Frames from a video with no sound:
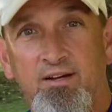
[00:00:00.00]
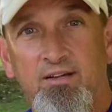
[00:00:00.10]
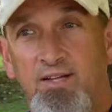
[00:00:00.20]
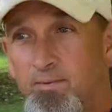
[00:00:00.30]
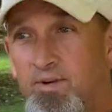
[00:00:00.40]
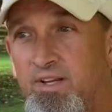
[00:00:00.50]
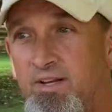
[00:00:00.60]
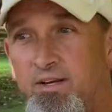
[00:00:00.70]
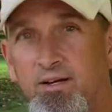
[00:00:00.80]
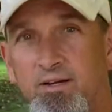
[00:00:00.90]
Liberty
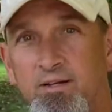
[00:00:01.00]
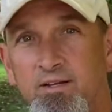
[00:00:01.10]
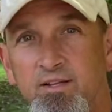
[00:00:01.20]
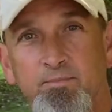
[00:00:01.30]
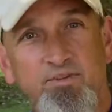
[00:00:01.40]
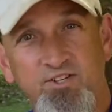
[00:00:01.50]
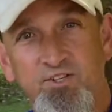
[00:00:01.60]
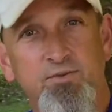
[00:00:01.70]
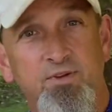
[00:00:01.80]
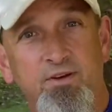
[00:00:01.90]
and the
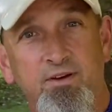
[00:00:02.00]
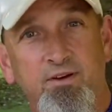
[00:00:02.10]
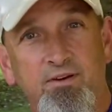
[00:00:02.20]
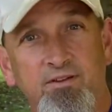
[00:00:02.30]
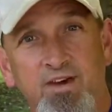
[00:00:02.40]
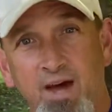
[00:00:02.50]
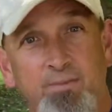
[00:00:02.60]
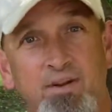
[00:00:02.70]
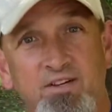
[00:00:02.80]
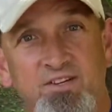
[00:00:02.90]
pursuit of
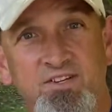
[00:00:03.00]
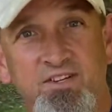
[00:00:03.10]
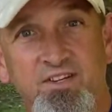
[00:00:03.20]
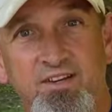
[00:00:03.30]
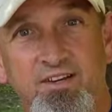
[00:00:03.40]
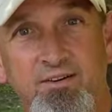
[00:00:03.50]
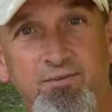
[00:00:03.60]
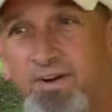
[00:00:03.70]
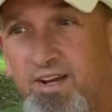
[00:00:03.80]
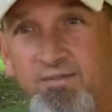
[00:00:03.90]
happiness,
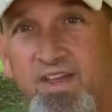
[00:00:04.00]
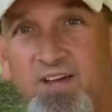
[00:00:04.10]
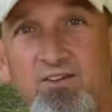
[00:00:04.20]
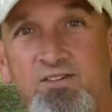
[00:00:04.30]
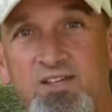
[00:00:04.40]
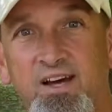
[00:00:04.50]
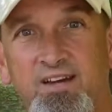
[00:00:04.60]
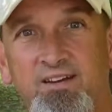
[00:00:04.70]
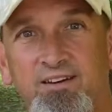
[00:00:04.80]
whatever that looks like.